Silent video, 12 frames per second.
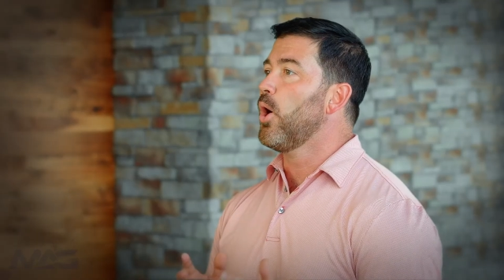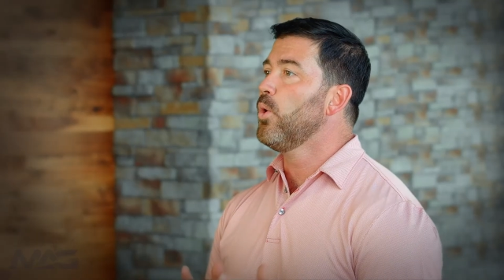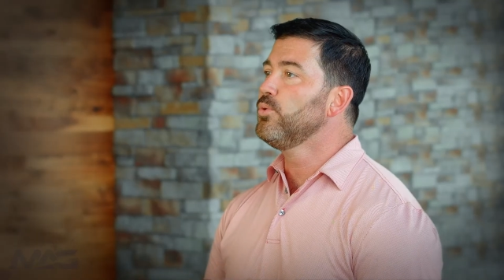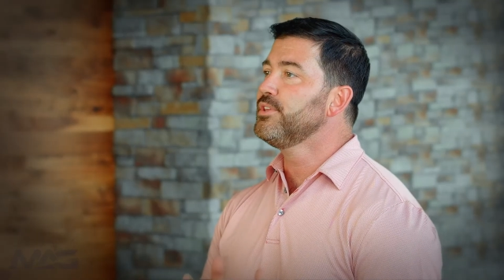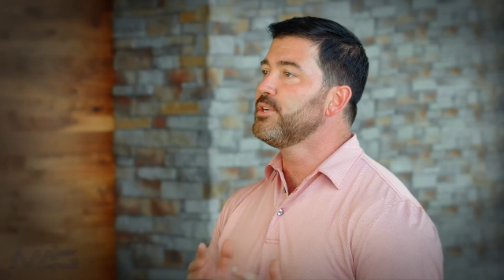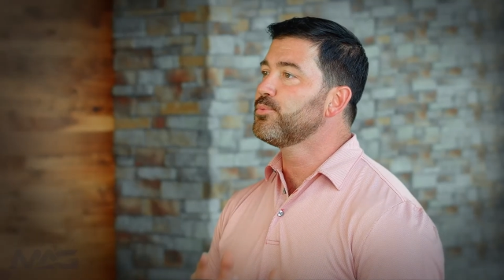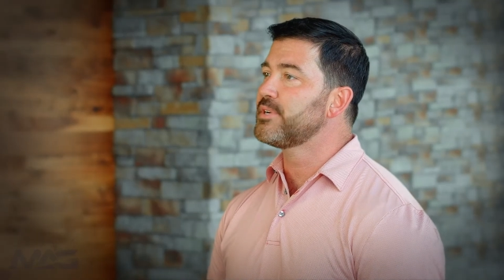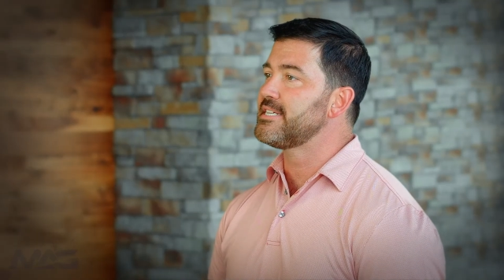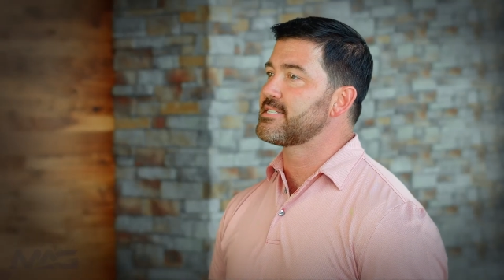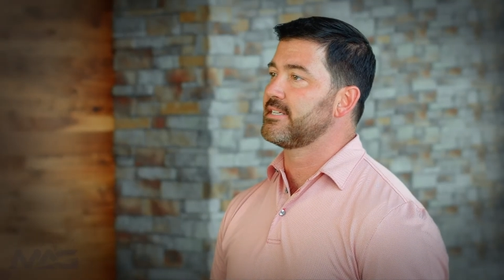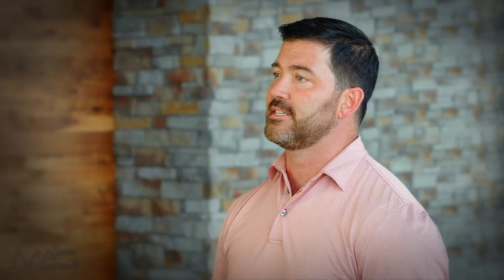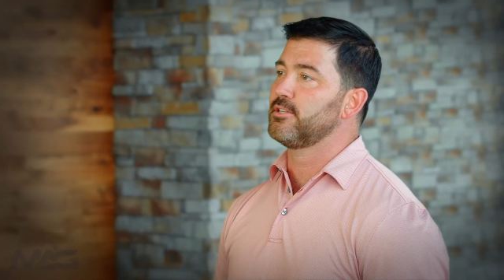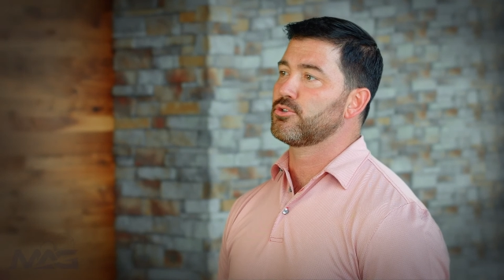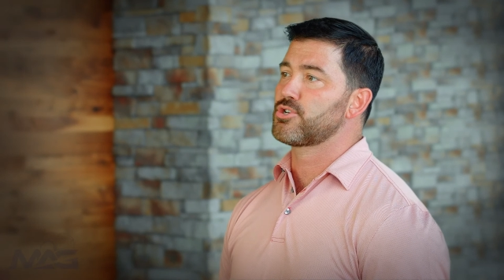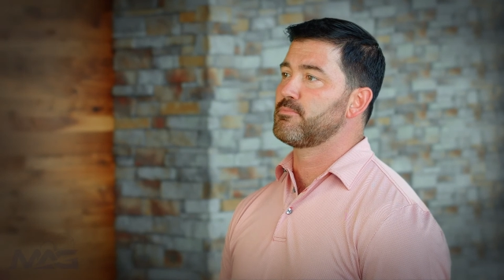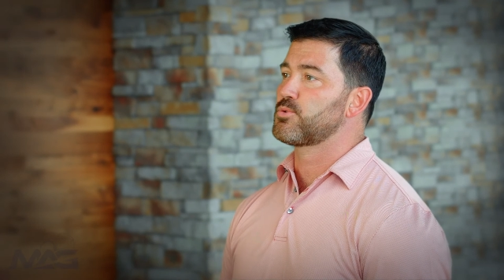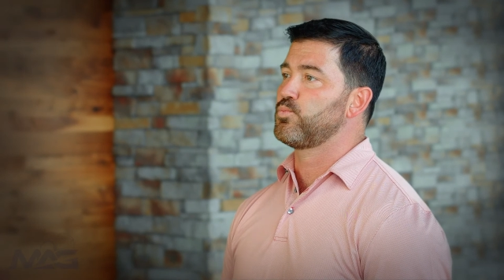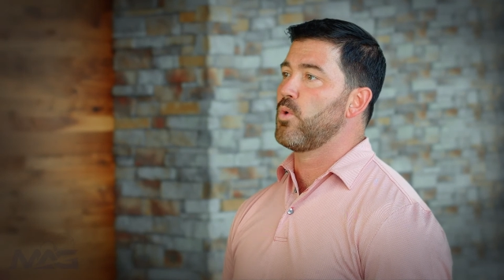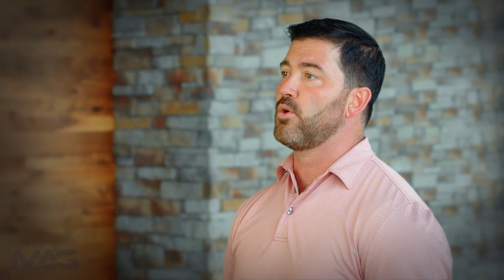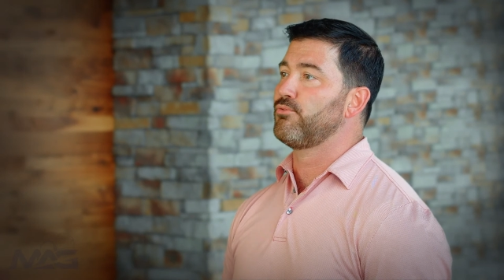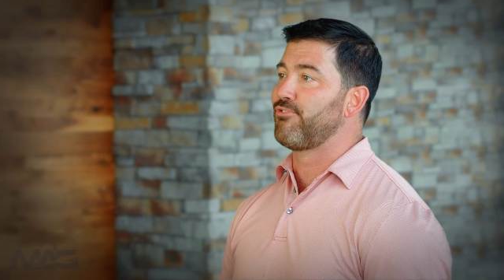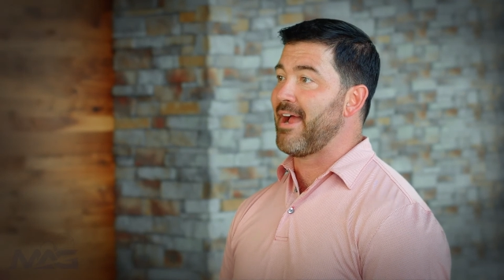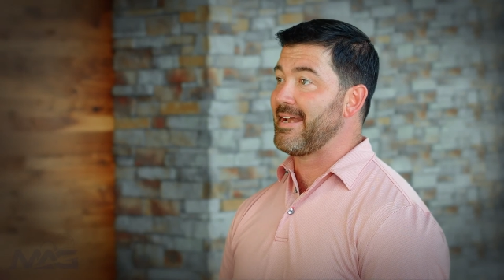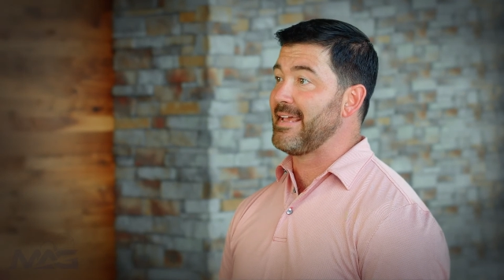only reason dealerships won't
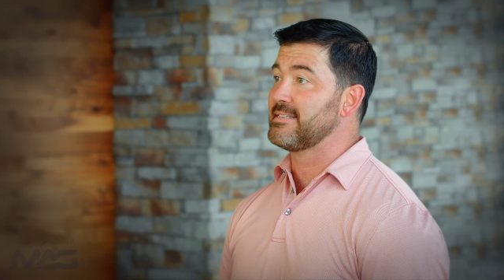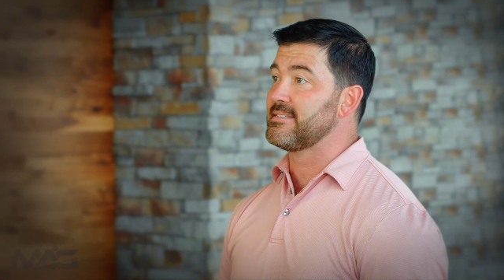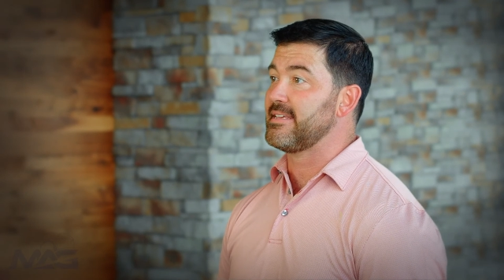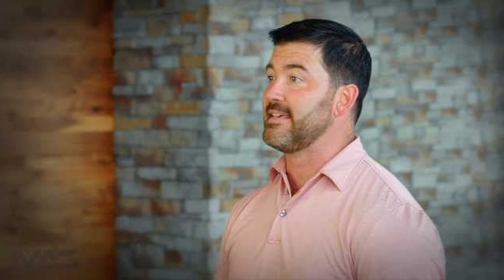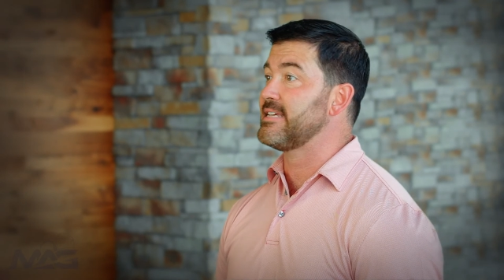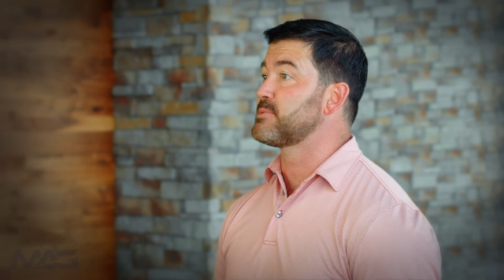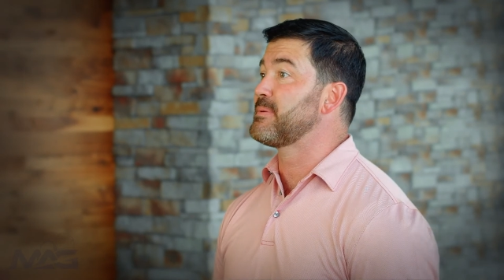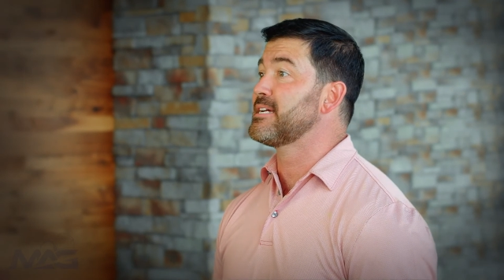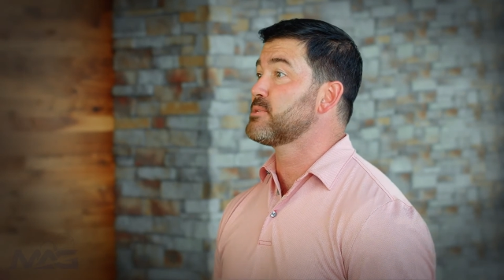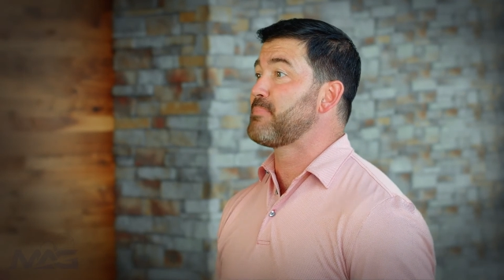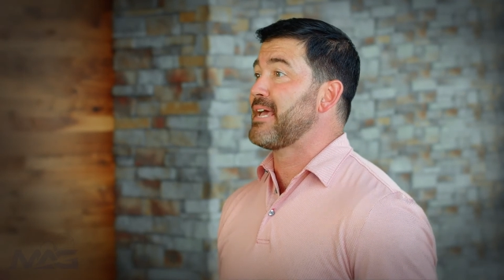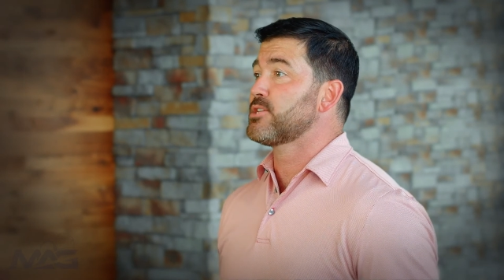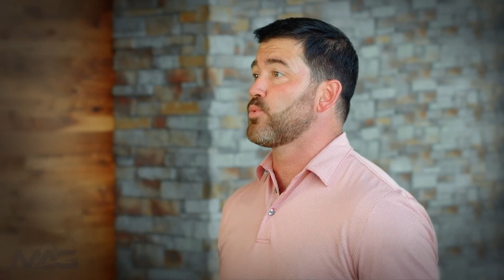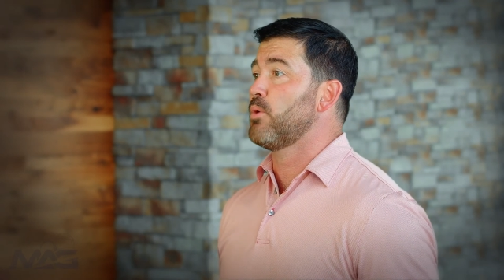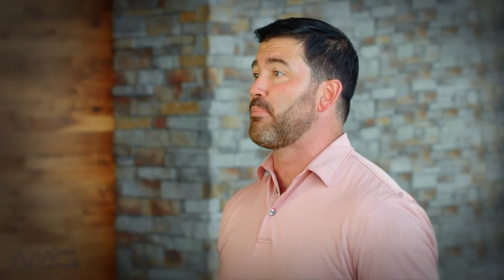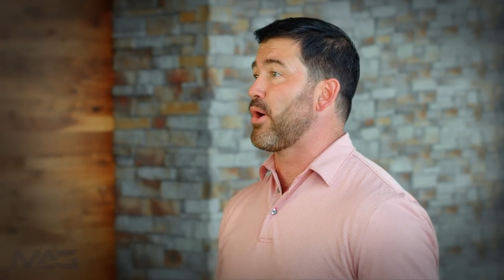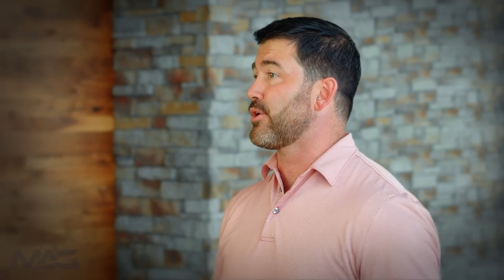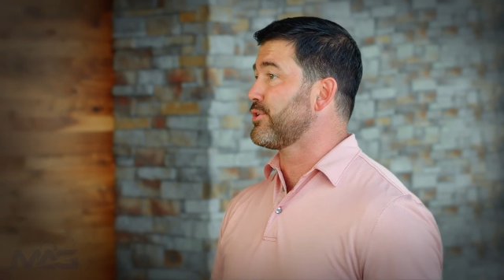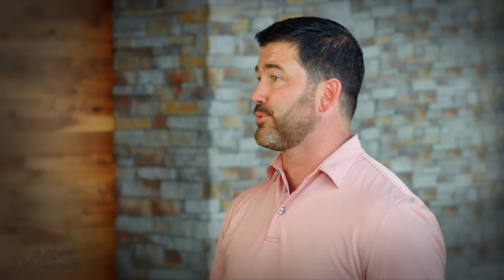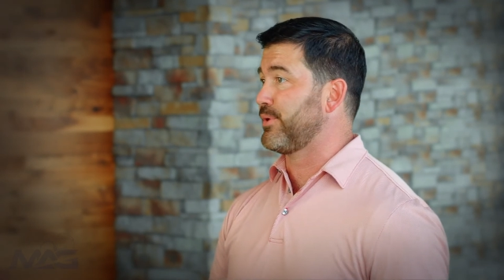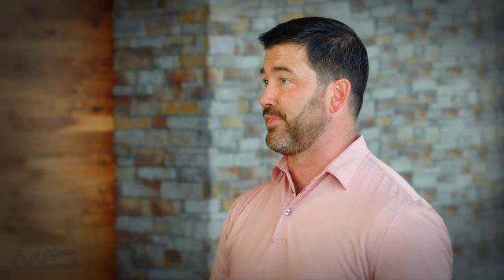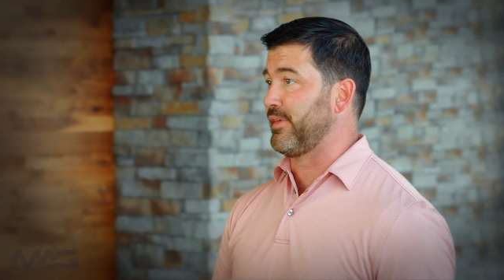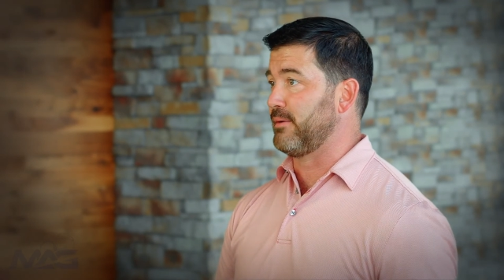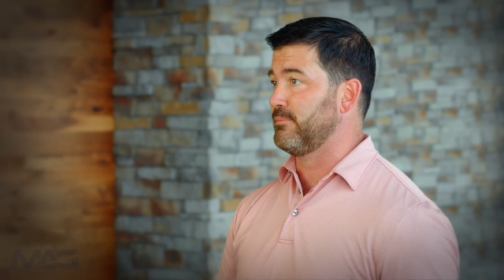finance is because banks won't partner
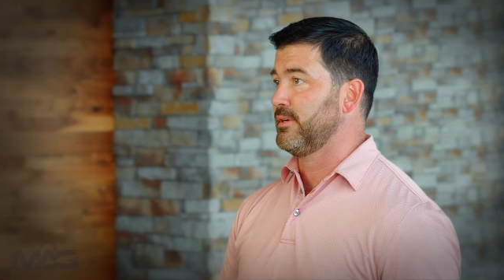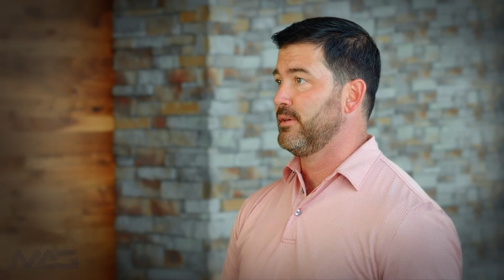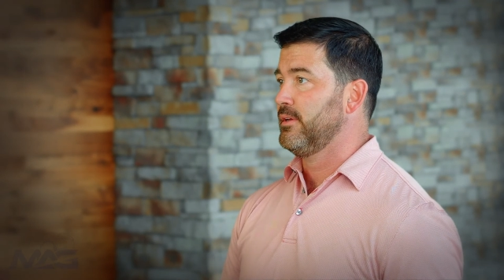with them.